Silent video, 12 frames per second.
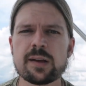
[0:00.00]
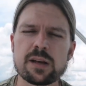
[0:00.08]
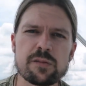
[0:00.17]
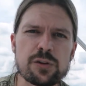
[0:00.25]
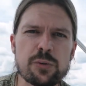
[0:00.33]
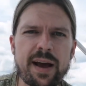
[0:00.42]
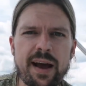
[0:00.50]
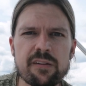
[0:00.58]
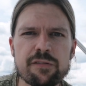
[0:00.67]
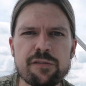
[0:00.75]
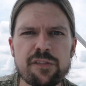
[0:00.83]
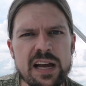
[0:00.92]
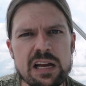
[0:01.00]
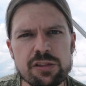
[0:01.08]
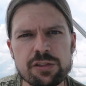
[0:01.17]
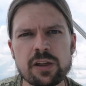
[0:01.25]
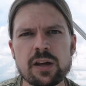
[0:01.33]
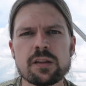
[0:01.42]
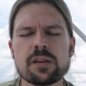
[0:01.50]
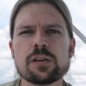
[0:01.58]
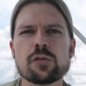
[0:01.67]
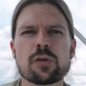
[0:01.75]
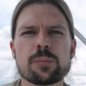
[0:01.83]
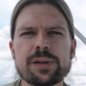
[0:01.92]
If you have faith that
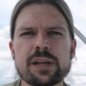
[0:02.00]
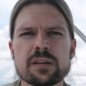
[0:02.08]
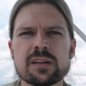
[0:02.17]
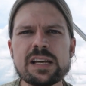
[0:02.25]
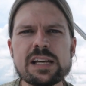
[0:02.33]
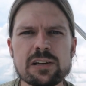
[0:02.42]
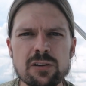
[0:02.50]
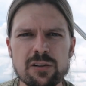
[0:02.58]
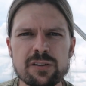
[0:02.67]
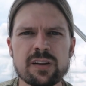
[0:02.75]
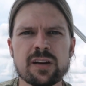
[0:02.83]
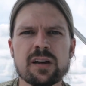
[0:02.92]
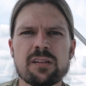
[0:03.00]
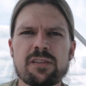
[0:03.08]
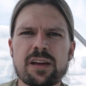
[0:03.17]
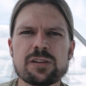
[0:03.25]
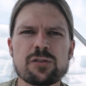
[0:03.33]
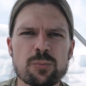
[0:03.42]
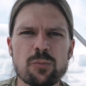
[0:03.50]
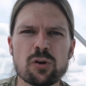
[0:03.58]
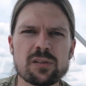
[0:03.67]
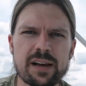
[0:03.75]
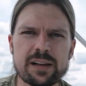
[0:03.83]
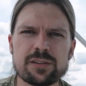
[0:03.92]
you are being healed, then you're
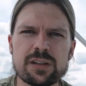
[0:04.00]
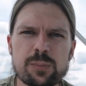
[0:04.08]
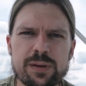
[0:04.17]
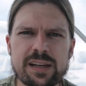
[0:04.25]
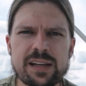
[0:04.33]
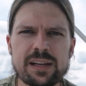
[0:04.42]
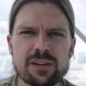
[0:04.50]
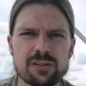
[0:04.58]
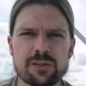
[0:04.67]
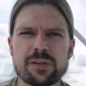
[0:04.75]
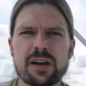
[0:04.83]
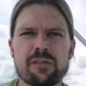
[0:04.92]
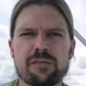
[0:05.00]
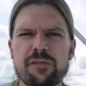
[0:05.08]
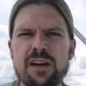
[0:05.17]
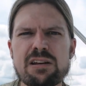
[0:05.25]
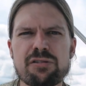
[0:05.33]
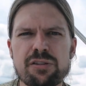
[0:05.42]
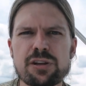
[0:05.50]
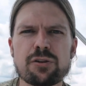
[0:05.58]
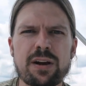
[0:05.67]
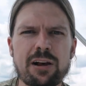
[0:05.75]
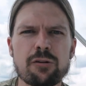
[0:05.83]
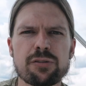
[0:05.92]
more likely to be healed. If you have faith that
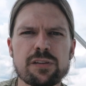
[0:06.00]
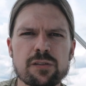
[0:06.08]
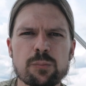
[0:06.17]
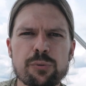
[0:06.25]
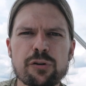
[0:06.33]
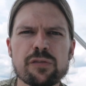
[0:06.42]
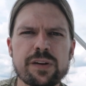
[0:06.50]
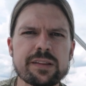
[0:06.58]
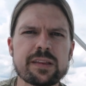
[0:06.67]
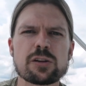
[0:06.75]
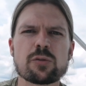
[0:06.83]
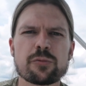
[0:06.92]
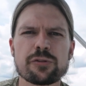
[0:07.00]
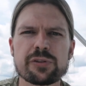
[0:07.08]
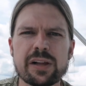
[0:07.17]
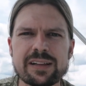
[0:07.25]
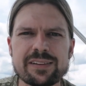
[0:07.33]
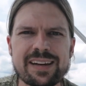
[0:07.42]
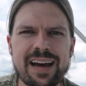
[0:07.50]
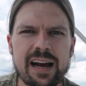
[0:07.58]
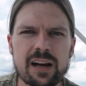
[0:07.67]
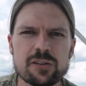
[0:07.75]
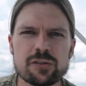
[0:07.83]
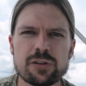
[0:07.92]
your health is improving, then you're more likely to
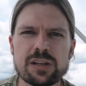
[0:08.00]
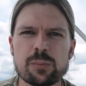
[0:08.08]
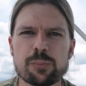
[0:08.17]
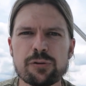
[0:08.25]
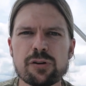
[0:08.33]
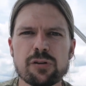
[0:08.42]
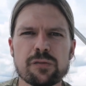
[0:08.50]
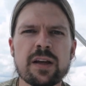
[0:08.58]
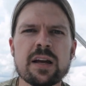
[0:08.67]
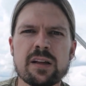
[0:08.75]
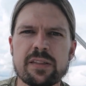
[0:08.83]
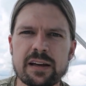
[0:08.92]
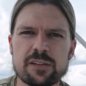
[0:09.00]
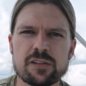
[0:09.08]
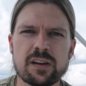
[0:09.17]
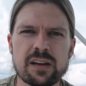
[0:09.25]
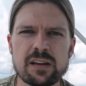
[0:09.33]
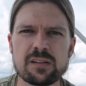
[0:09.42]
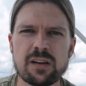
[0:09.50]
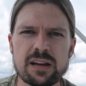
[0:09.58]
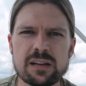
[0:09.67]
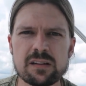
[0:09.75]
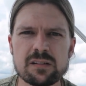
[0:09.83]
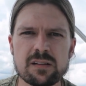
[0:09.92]
actually improve. That's a,
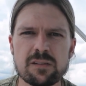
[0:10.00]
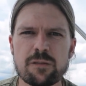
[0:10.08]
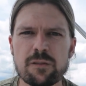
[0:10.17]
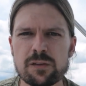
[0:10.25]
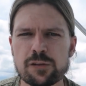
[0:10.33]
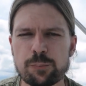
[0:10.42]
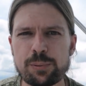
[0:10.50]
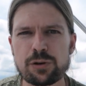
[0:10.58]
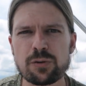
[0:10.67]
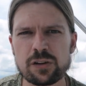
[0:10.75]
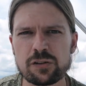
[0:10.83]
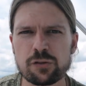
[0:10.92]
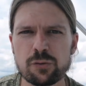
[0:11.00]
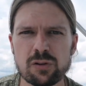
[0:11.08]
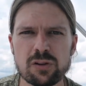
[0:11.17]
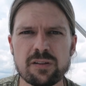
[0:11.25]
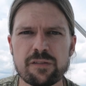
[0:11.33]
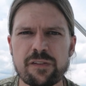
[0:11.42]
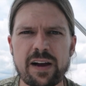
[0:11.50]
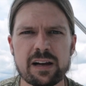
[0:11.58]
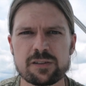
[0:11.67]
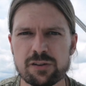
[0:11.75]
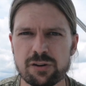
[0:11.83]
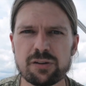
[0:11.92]
a spiritual
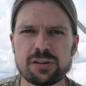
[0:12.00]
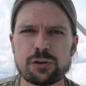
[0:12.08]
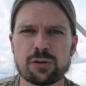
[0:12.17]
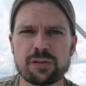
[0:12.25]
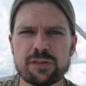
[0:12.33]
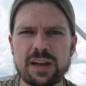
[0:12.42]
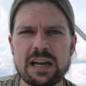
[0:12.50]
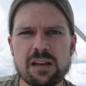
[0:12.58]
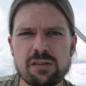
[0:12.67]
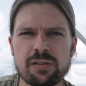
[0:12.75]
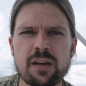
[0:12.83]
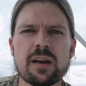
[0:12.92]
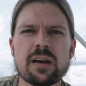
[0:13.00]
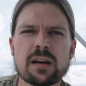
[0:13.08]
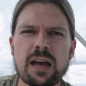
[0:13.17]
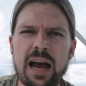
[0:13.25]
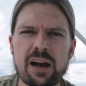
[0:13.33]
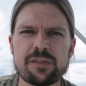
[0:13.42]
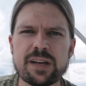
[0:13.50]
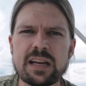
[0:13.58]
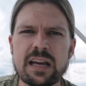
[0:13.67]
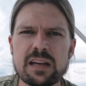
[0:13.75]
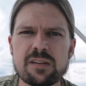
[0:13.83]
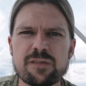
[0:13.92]
factor, your faith having
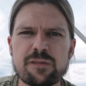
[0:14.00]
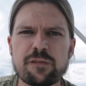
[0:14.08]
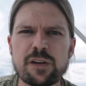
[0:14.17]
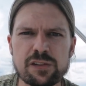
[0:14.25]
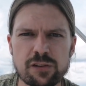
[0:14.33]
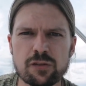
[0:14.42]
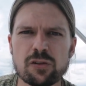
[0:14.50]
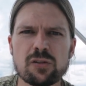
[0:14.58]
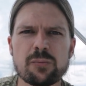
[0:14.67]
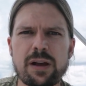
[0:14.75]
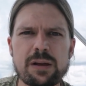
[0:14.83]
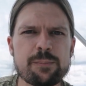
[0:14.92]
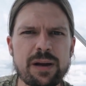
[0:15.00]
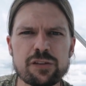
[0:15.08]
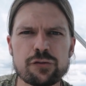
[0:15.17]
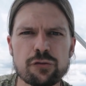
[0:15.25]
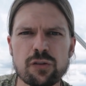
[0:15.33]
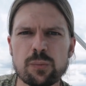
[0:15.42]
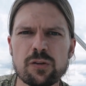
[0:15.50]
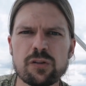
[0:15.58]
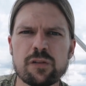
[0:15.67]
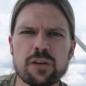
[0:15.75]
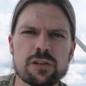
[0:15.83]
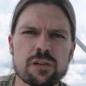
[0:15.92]
a physical, a measurable
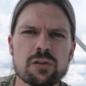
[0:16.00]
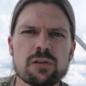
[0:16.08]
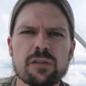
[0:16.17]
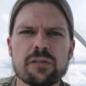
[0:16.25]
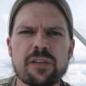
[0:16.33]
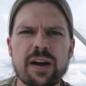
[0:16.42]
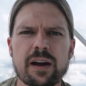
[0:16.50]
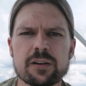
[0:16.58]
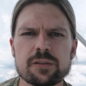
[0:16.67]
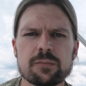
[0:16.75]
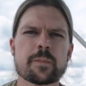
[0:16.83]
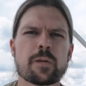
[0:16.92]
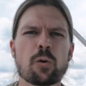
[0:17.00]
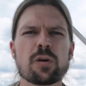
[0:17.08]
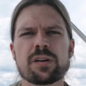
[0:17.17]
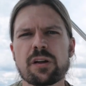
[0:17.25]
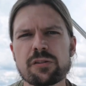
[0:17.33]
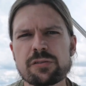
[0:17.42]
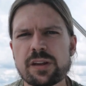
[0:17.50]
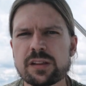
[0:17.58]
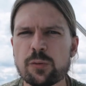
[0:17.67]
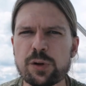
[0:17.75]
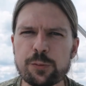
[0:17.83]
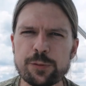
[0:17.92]
physical effect. Or another thing
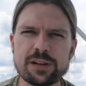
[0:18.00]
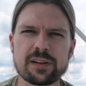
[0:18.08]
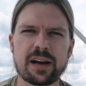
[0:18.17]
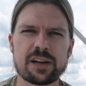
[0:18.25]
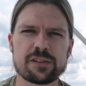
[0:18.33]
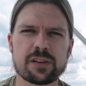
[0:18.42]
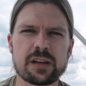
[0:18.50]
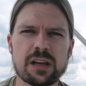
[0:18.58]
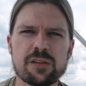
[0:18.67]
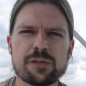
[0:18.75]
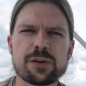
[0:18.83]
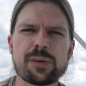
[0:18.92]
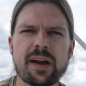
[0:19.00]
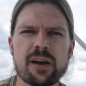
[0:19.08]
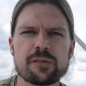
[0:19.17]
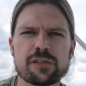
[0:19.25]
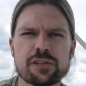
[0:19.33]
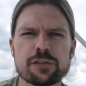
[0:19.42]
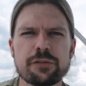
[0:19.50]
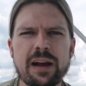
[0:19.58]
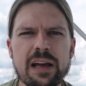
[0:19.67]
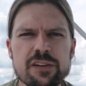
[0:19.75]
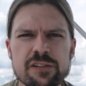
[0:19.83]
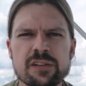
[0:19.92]
that we realize that if you have
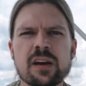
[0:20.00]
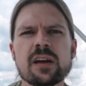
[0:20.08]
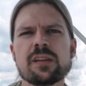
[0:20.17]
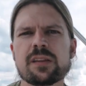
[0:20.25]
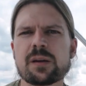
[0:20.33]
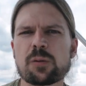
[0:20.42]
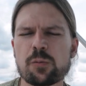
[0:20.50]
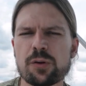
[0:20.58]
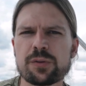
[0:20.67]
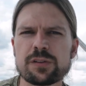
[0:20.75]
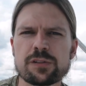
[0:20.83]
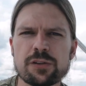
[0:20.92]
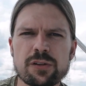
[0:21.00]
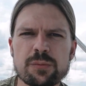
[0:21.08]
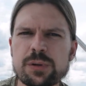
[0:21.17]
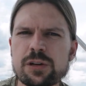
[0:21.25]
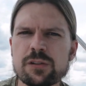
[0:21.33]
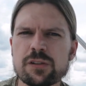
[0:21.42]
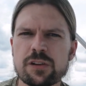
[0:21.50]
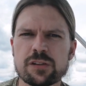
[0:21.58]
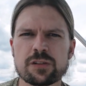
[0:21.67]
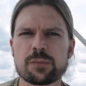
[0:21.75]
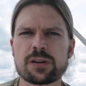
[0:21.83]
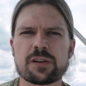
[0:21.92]
stress, then it ruins your immune
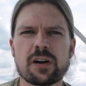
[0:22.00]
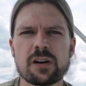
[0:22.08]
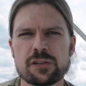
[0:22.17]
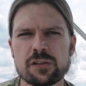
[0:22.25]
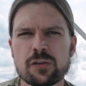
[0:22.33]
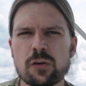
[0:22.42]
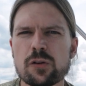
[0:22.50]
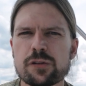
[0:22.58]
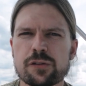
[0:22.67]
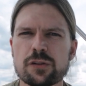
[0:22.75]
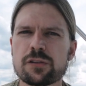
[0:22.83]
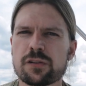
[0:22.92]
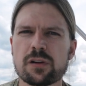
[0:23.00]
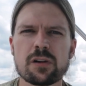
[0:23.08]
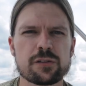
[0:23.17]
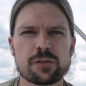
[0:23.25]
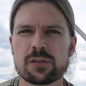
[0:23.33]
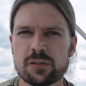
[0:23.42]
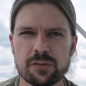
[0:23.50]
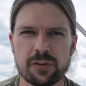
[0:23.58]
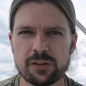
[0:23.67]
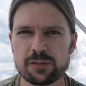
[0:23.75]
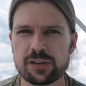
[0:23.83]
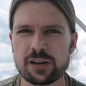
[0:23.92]
system and causes ulcers and all sorts of
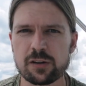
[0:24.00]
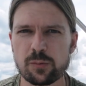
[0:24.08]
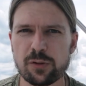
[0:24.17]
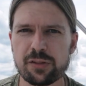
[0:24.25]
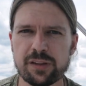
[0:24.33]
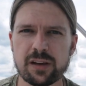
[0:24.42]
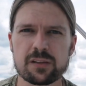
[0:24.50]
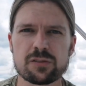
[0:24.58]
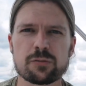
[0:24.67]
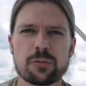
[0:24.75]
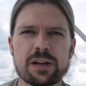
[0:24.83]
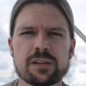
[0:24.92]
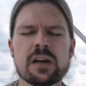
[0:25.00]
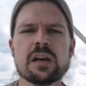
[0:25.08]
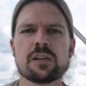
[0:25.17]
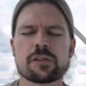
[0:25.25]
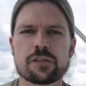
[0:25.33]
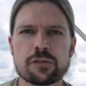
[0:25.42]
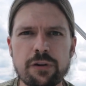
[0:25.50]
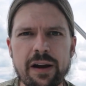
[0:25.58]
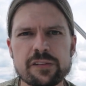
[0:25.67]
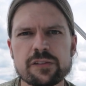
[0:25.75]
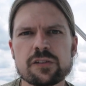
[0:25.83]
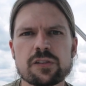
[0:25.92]
other terrible things, right?
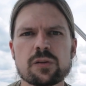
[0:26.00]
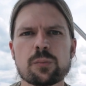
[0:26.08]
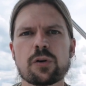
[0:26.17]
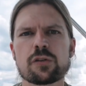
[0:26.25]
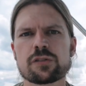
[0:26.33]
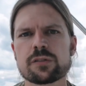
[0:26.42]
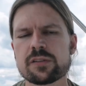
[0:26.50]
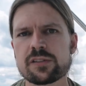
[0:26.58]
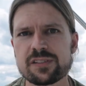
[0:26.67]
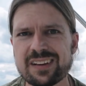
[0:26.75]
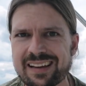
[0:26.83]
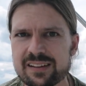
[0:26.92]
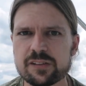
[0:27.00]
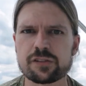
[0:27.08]
Stress is an emotional state.